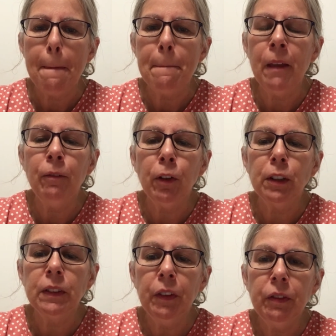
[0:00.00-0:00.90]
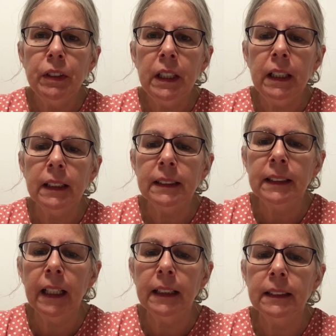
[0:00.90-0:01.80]
In verse 15 it
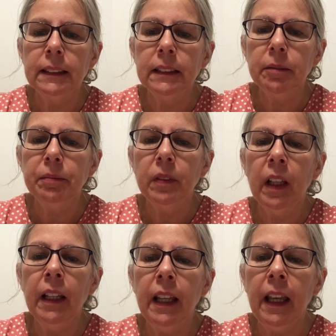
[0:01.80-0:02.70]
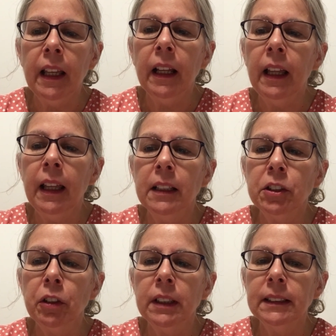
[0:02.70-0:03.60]
says, and Hannah
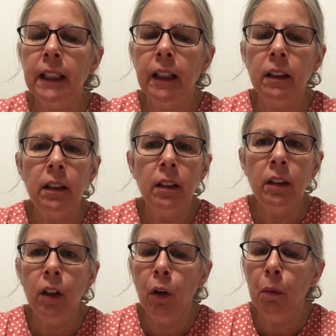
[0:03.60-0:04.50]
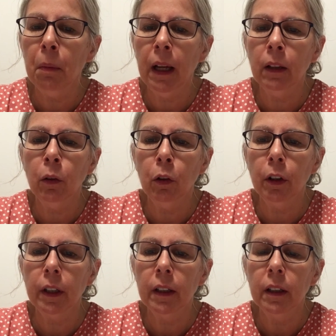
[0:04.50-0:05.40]
answered and said, no, my
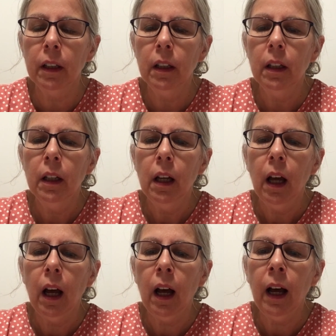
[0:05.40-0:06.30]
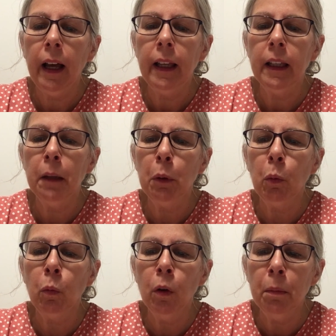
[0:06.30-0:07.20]
Lord, I am
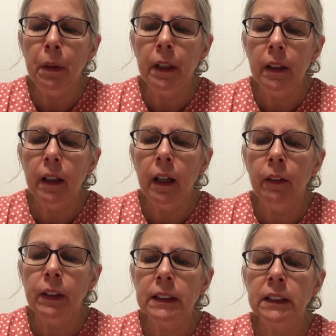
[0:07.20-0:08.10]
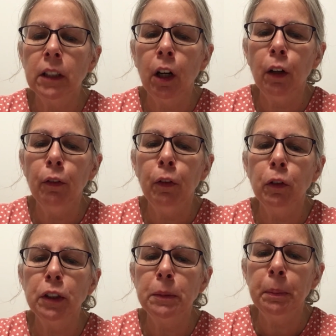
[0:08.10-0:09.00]
a woman of a sorrowful
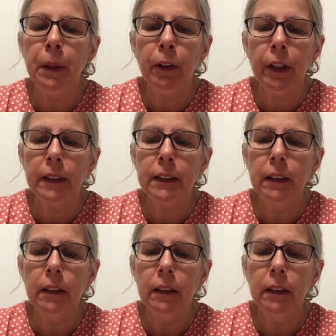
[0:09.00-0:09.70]
spirit.